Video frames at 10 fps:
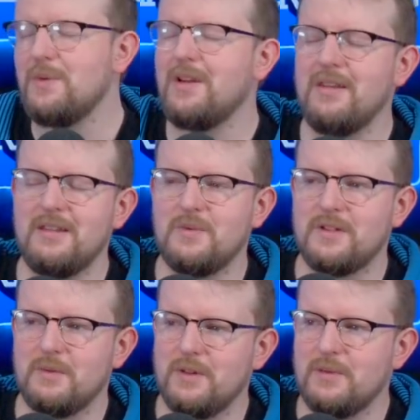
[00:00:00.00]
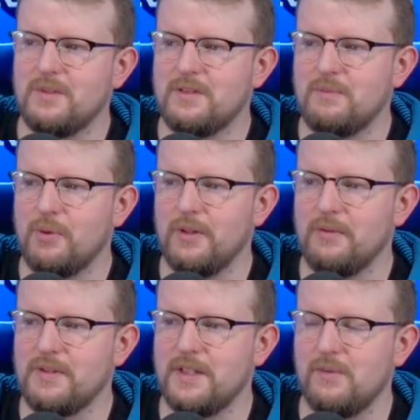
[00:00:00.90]
one of these was the one that was poorly
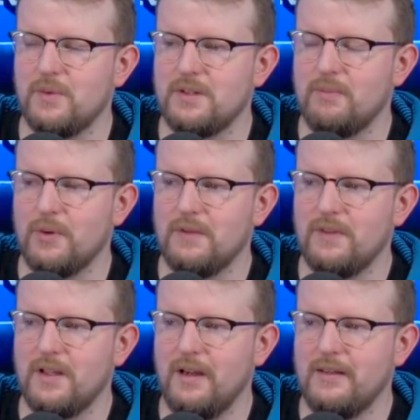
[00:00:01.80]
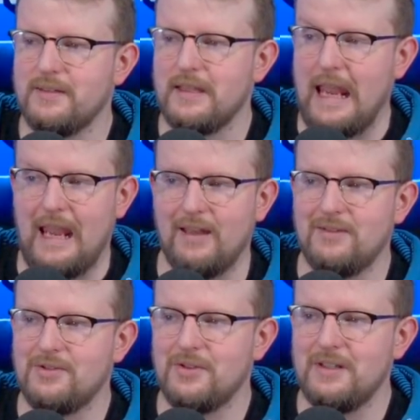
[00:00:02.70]
received? Was it Born of the Gods
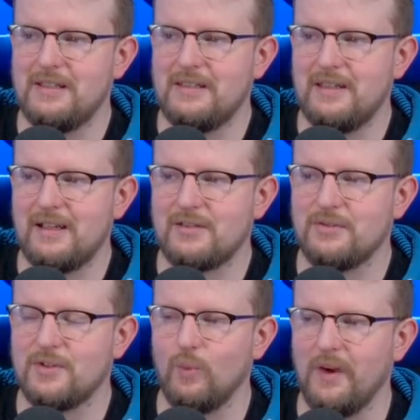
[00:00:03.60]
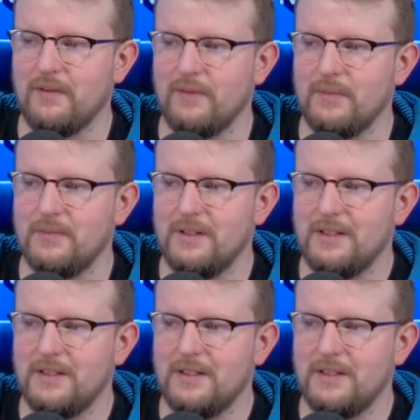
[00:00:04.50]
and Journey into Nyx, or just one of them?